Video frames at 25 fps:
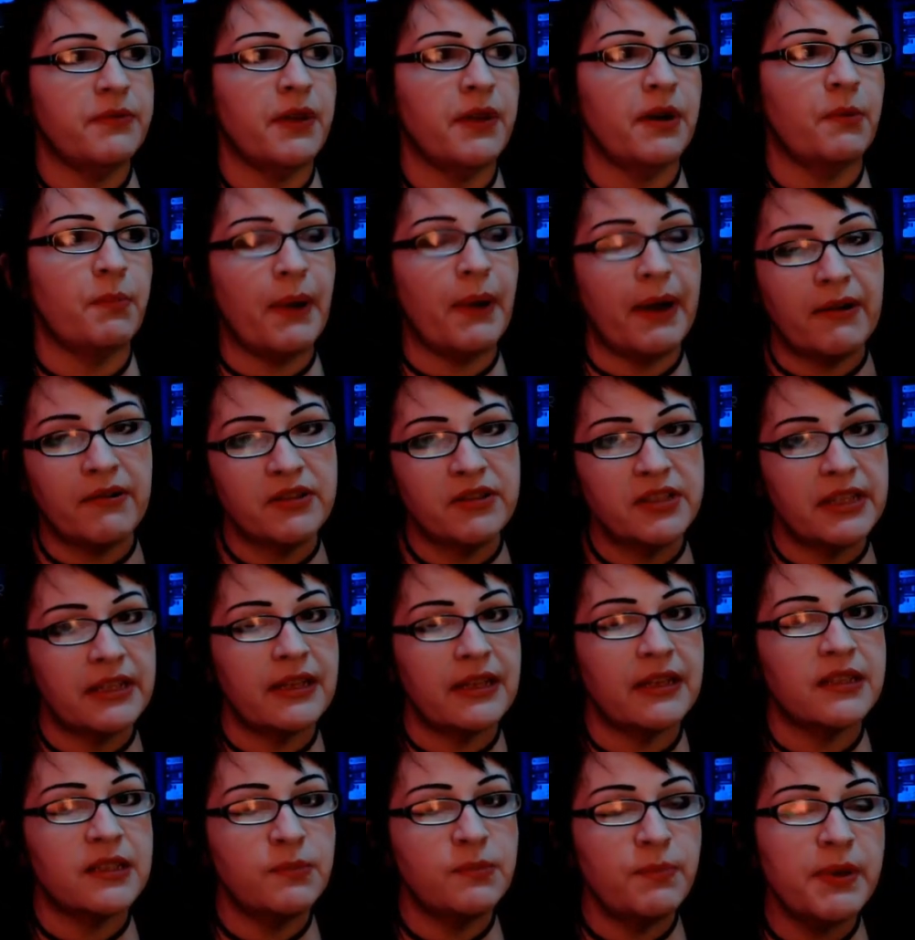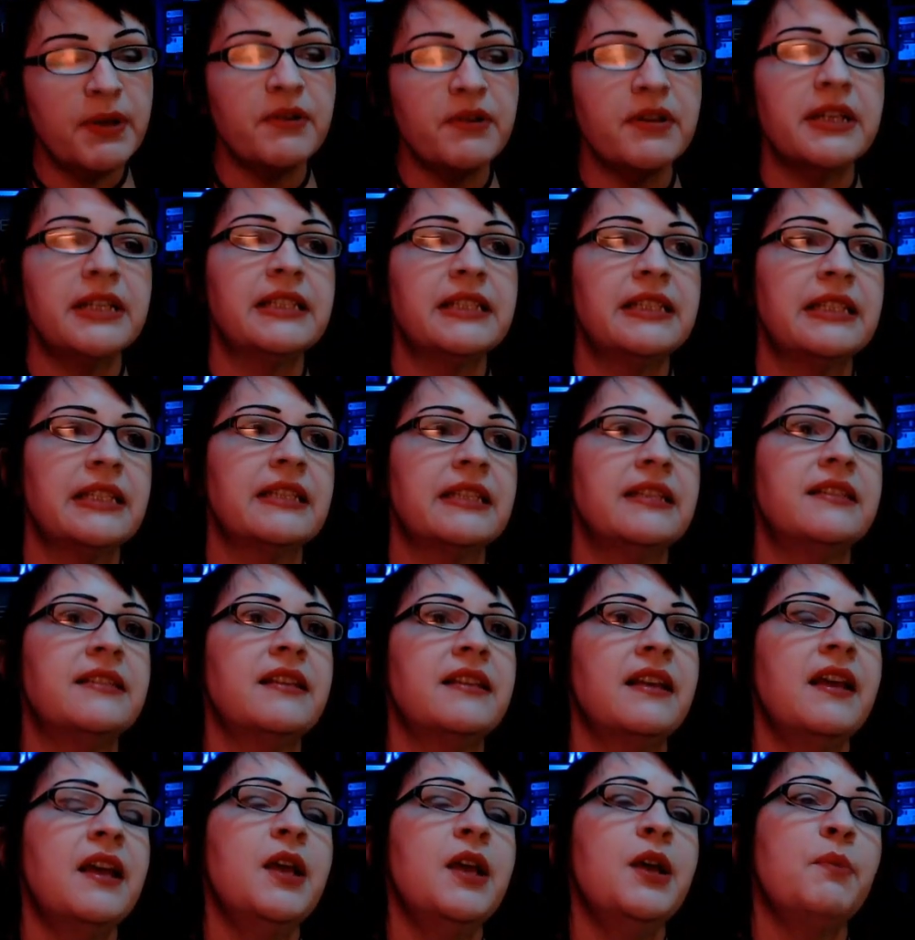their parenting
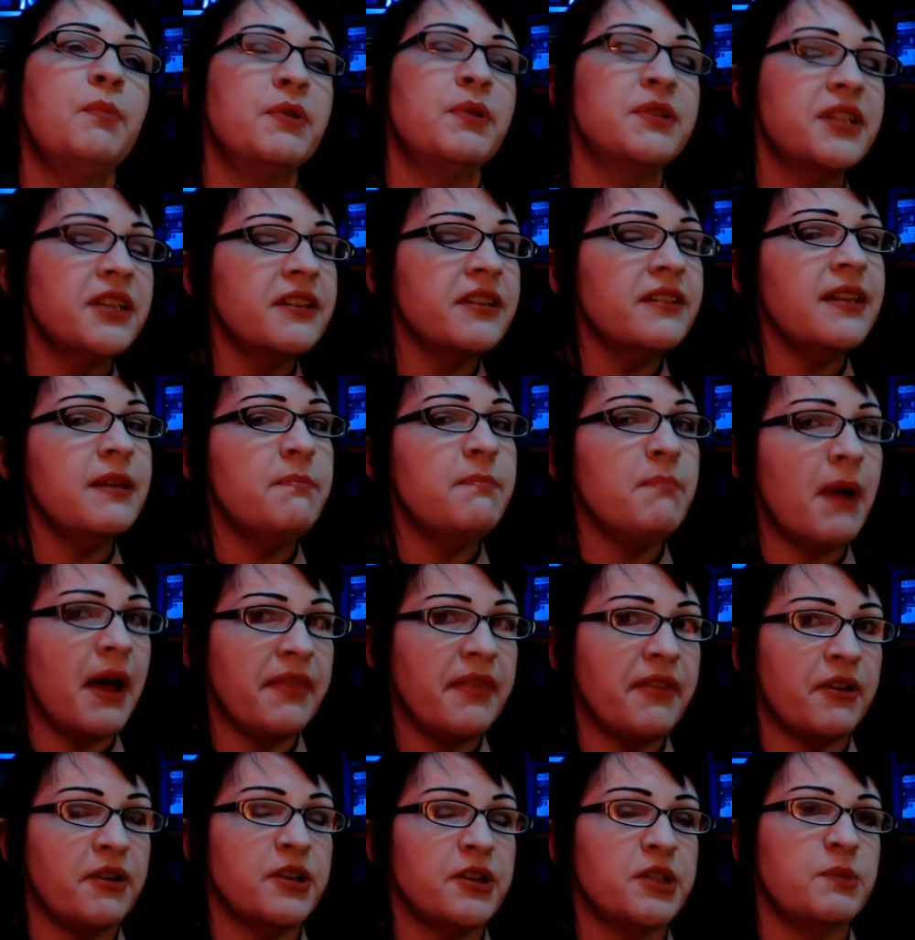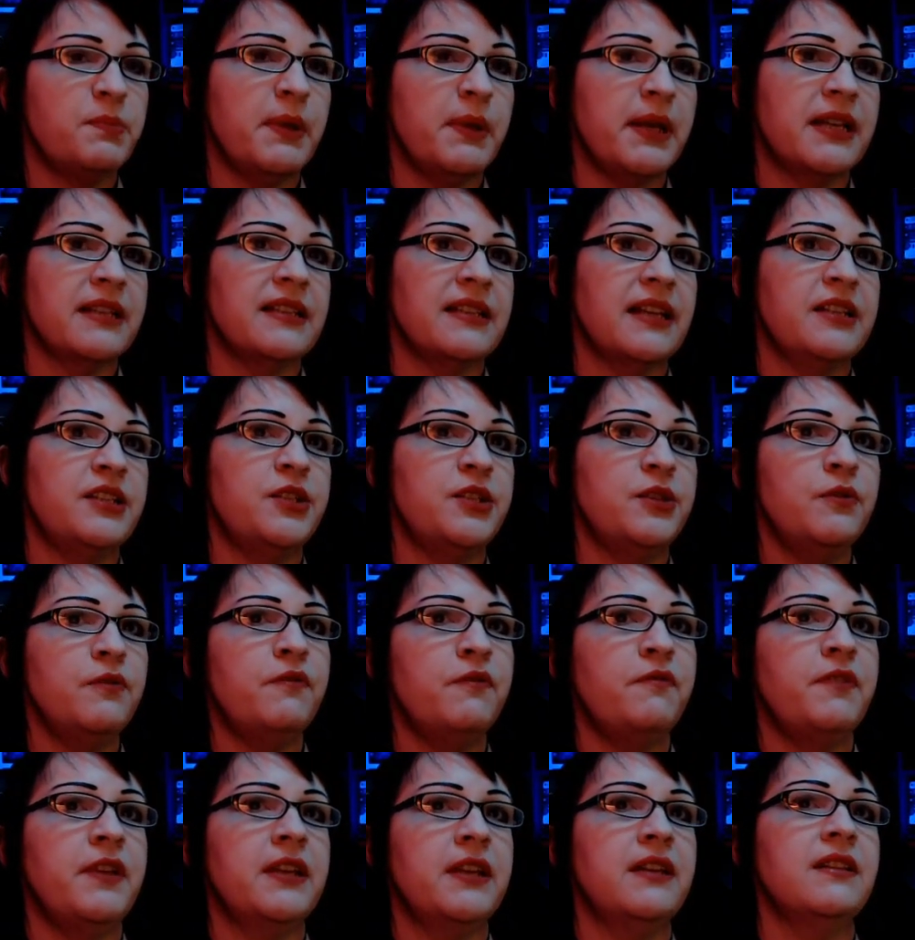experiences, particularly mothers, because I do
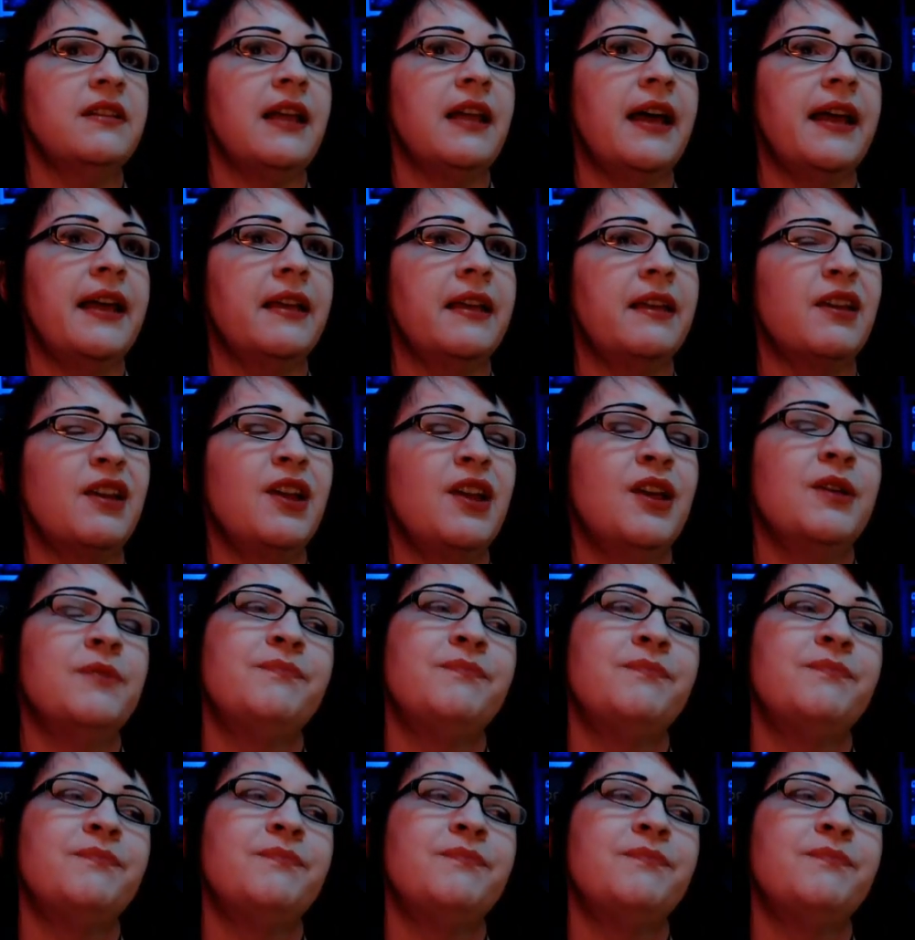feel like